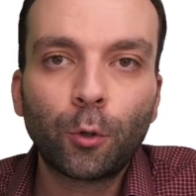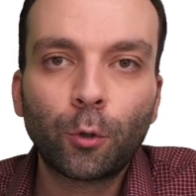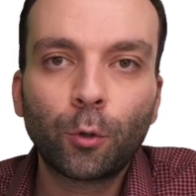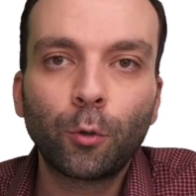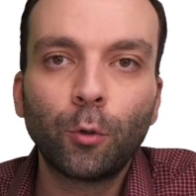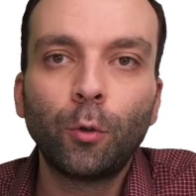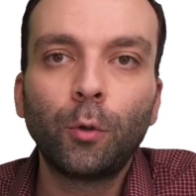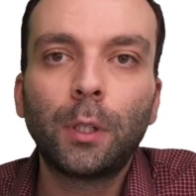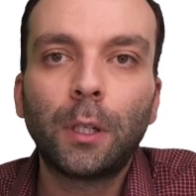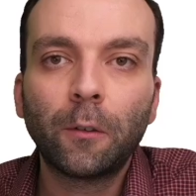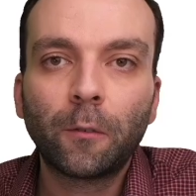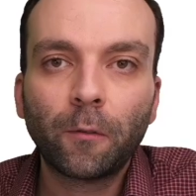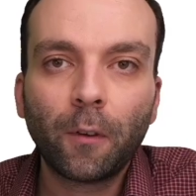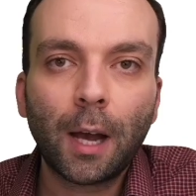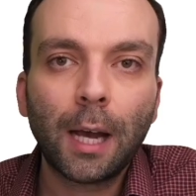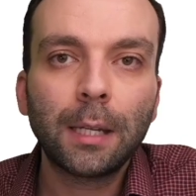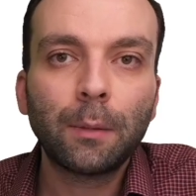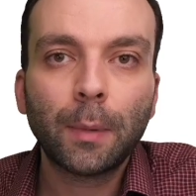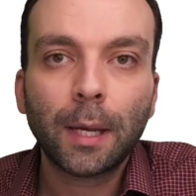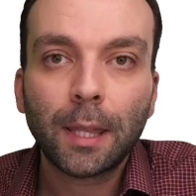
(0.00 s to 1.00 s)
to
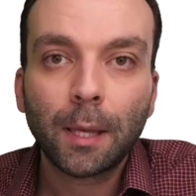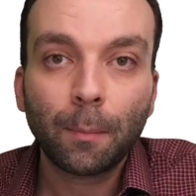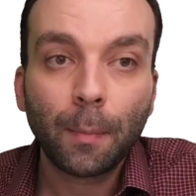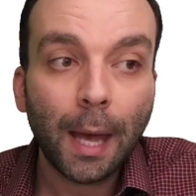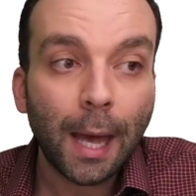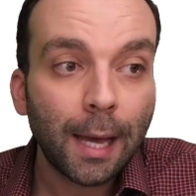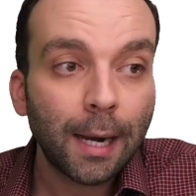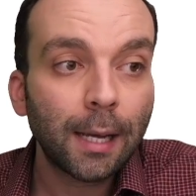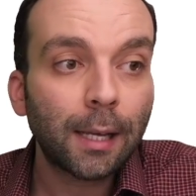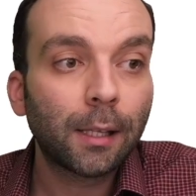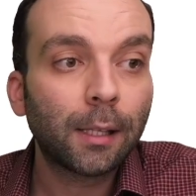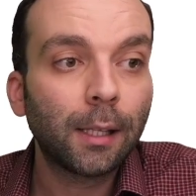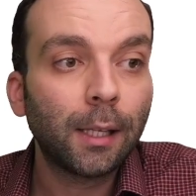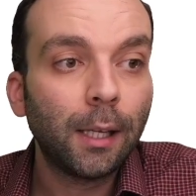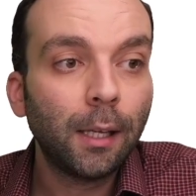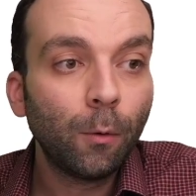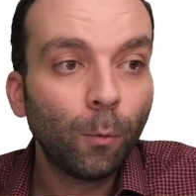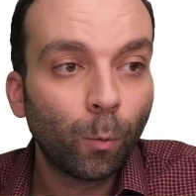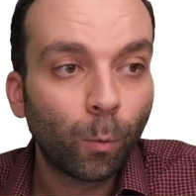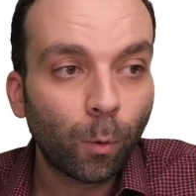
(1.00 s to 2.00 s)
define
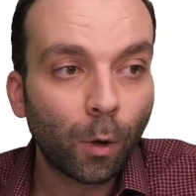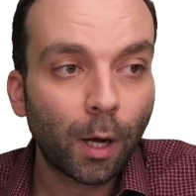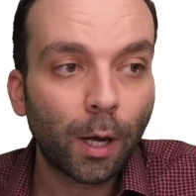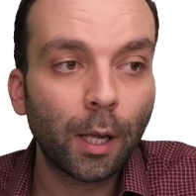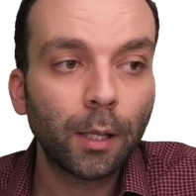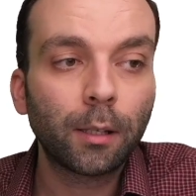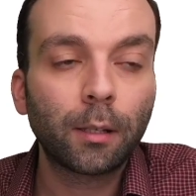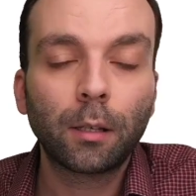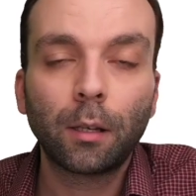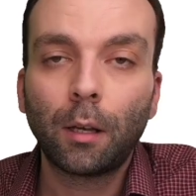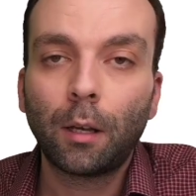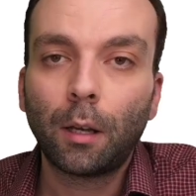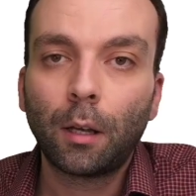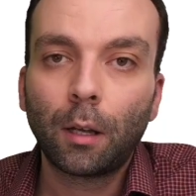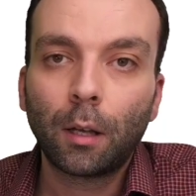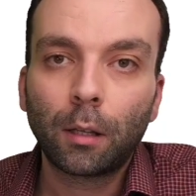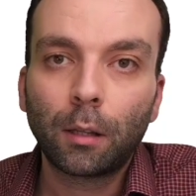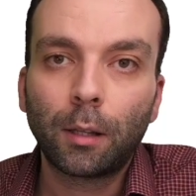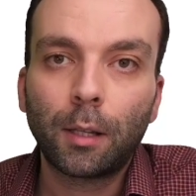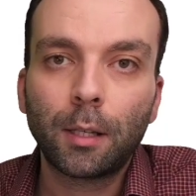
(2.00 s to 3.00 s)
mathematically what
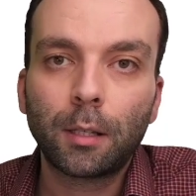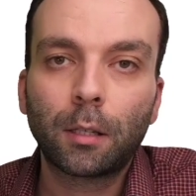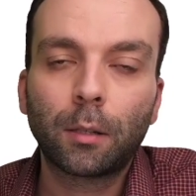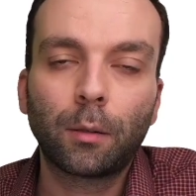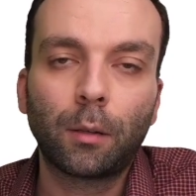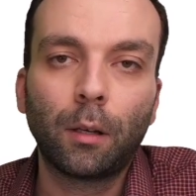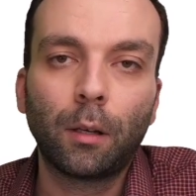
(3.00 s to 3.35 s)
this